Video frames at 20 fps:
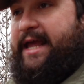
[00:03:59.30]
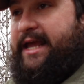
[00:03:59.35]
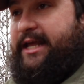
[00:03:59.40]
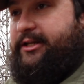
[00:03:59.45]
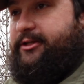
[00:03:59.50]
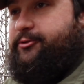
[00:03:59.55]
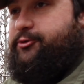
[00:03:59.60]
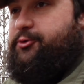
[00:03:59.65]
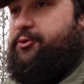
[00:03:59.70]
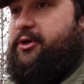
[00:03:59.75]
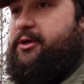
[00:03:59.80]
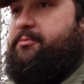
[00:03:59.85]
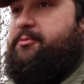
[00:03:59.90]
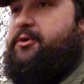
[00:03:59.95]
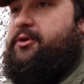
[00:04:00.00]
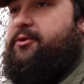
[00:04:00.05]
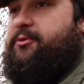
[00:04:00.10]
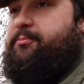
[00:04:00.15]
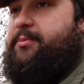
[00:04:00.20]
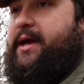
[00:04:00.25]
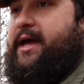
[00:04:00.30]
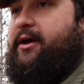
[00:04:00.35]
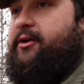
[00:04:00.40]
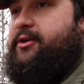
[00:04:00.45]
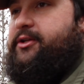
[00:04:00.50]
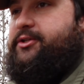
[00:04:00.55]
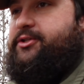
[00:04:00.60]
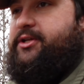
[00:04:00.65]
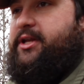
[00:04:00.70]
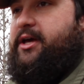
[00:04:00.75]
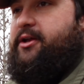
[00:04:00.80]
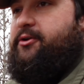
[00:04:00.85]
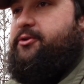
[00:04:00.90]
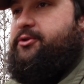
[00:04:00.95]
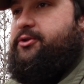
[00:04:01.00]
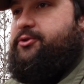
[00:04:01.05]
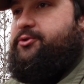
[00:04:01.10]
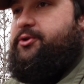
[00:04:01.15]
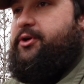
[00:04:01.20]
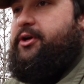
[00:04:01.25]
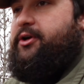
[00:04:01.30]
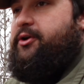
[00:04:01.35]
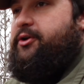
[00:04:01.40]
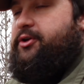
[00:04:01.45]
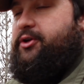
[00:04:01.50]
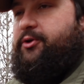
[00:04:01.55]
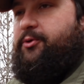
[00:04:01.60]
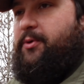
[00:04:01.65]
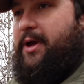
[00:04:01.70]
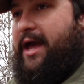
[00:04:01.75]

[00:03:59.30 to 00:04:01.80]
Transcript: and trim your poundage down on your trigger, you